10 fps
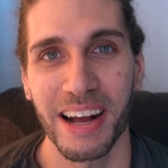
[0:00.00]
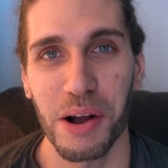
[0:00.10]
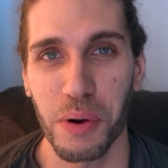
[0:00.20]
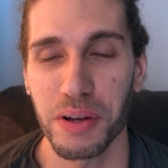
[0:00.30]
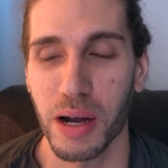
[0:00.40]

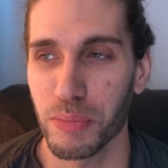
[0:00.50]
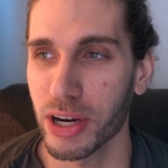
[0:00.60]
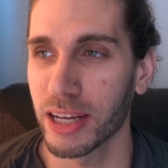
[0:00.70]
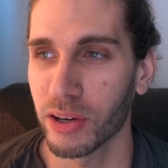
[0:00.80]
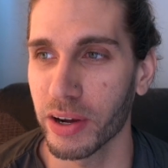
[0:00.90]
I woke up
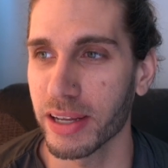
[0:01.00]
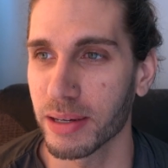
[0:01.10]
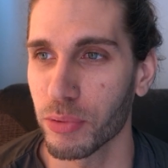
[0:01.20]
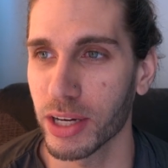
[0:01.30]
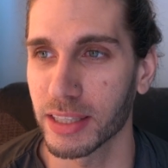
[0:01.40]
pretty annoyed
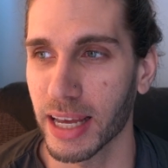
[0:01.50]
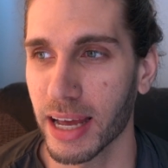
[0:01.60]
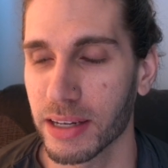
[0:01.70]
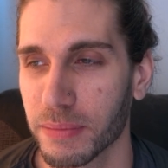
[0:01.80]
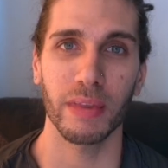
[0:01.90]
and pretty
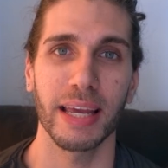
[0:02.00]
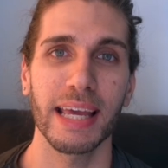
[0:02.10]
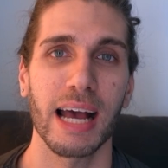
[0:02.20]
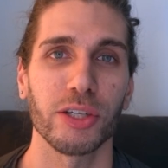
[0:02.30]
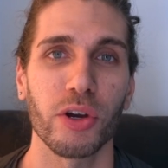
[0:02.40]
scared.
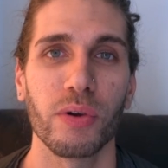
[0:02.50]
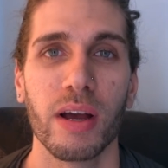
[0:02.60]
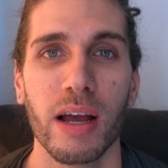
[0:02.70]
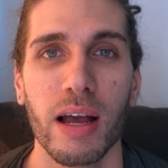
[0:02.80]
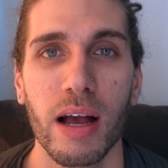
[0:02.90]
Yeah. So
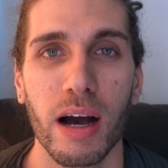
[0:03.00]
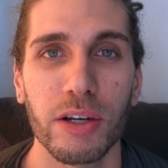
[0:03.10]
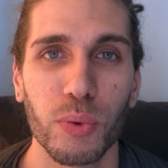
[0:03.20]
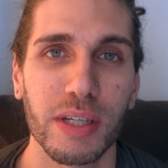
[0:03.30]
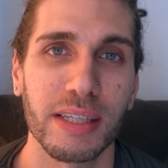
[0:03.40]
I
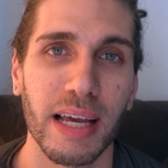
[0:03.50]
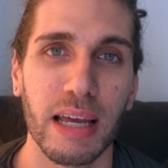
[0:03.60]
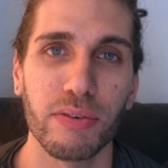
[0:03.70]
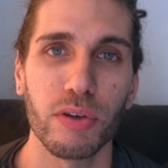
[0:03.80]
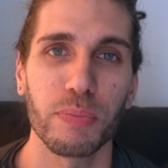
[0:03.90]
just wanted to
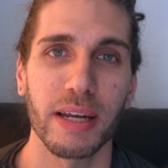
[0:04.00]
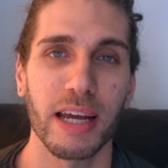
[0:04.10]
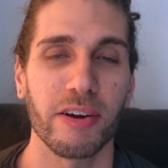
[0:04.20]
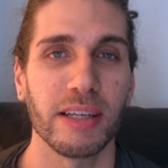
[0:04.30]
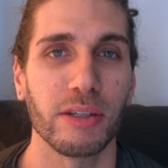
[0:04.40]
say, if you've been
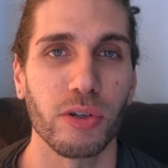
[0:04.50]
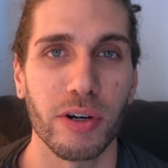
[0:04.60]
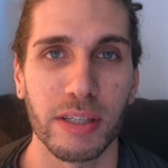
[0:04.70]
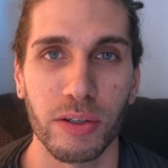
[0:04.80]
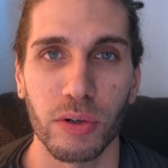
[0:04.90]
hearing these
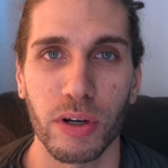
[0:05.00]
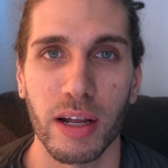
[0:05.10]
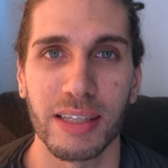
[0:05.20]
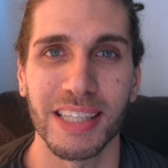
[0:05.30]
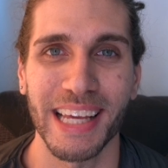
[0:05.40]
stories and you're
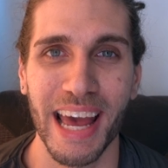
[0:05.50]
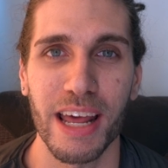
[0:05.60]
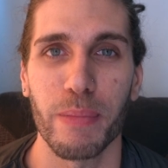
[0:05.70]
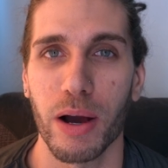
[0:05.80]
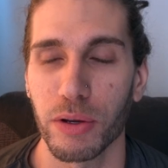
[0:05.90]
kind of
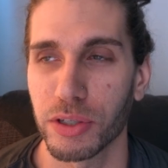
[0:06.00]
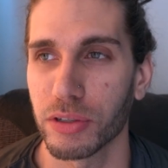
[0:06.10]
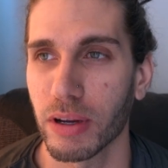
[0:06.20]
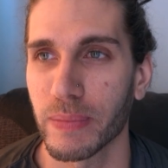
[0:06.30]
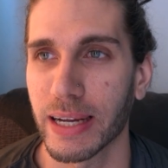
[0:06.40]
scared about
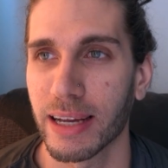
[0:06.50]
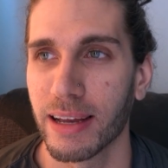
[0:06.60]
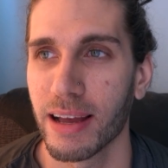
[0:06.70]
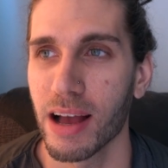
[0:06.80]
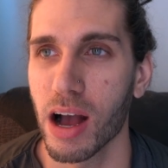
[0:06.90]
lucid dreaming,
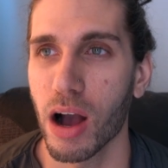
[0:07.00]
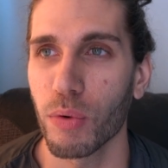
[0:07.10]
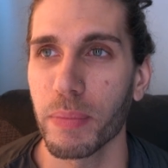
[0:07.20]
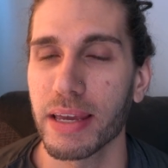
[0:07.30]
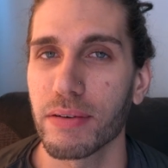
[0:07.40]
I
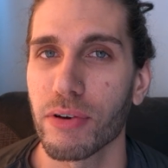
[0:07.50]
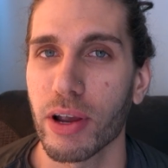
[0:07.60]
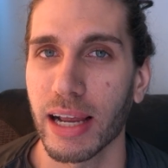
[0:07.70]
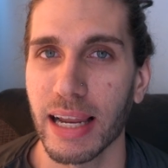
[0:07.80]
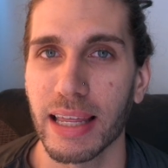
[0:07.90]
want to make it
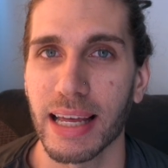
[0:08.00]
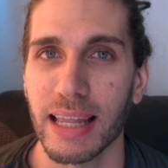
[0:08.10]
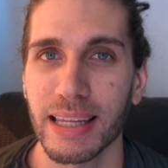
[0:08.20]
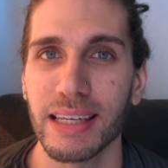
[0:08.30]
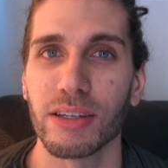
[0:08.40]
very clear
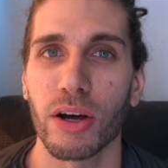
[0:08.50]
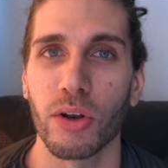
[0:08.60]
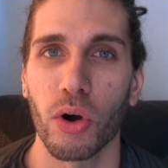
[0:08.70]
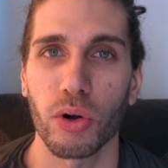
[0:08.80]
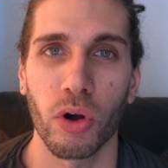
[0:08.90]
that these are
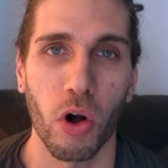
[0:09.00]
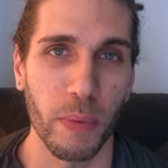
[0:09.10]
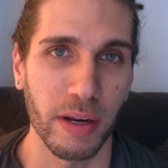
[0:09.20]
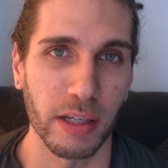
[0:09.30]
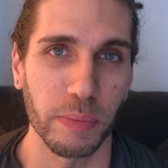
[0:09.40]
not
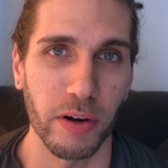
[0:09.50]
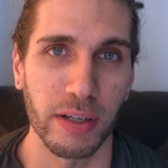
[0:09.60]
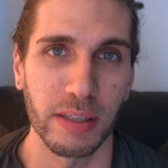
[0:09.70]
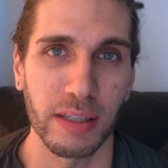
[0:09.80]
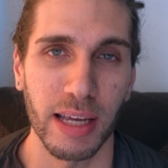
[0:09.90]
common
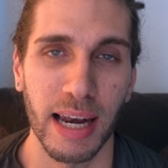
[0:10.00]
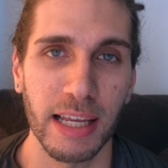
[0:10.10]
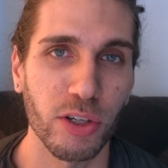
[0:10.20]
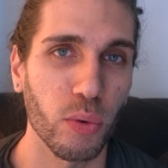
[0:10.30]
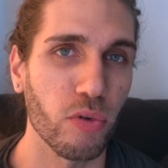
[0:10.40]
experiences,
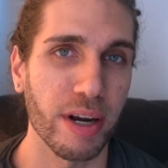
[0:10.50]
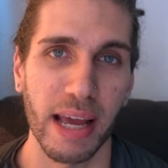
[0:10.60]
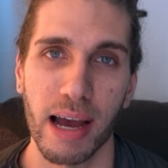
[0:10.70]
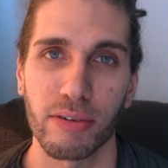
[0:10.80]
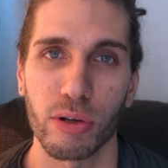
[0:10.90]
unless you already
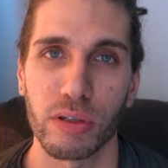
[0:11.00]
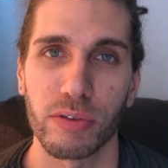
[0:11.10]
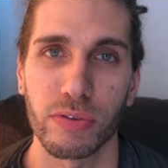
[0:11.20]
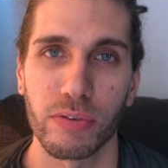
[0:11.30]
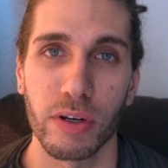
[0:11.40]
have lots
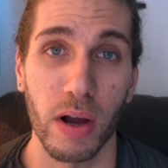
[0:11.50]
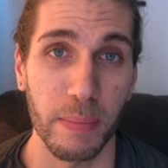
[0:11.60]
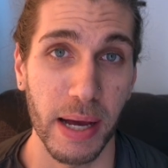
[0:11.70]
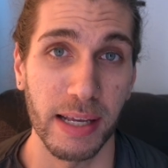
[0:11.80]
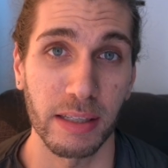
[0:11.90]
of
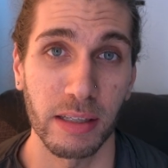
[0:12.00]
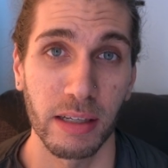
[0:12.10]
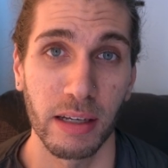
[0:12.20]
nightmares.